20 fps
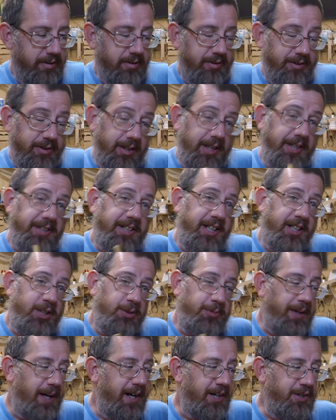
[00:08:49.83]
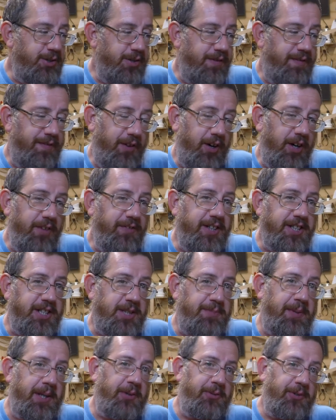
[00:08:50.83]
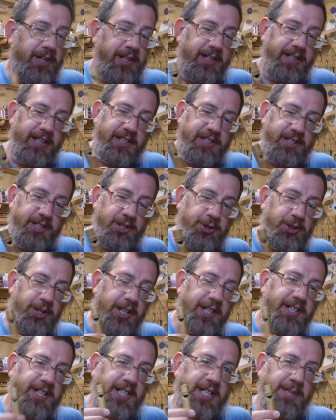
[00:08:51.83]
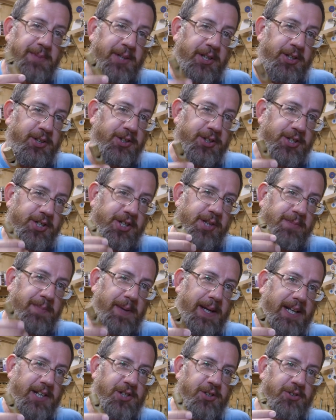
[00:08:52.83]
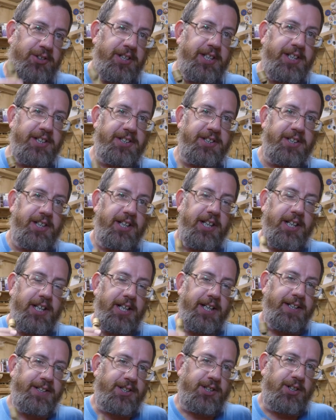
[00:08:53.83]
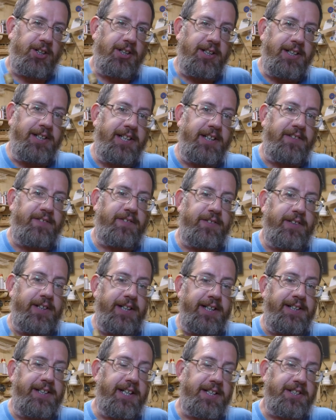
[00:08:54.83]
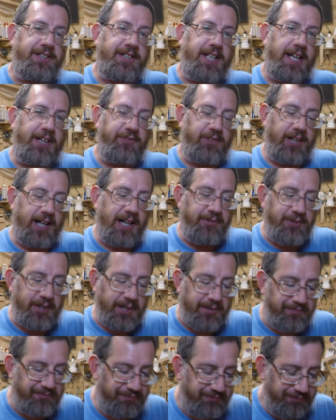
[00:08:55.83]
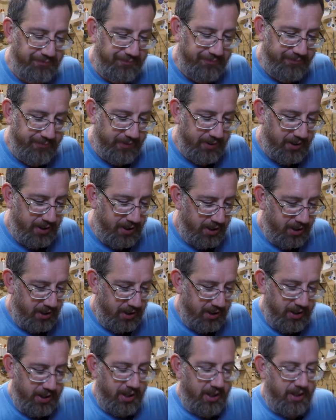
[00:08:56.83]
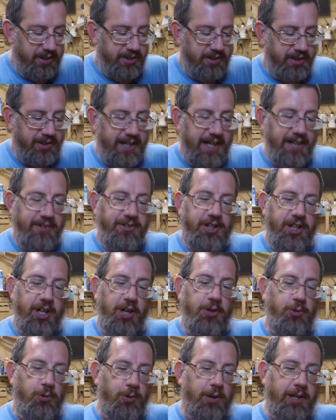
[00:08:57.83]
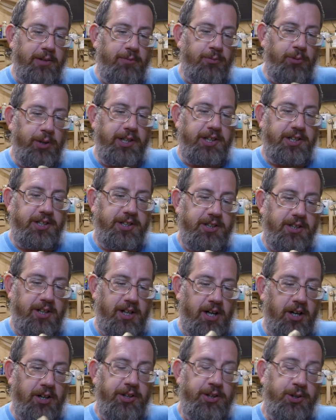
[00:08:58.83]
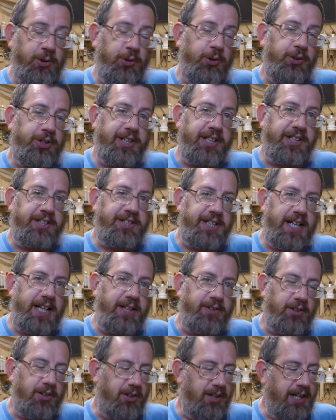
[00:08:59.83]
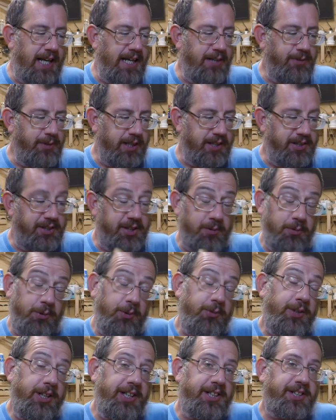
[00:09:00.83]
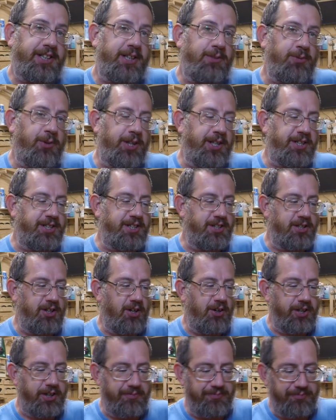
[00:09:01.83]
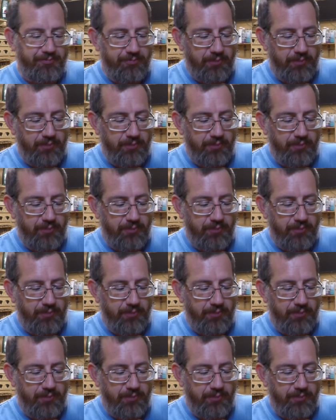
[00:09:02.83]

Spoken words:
So that's getting to about 105 decibel, and that's strange actually, because the pitch on this is slightly different, it does sound louder. So now the oak one, which I thought does sound a lot louder, so we'll really see what this is like.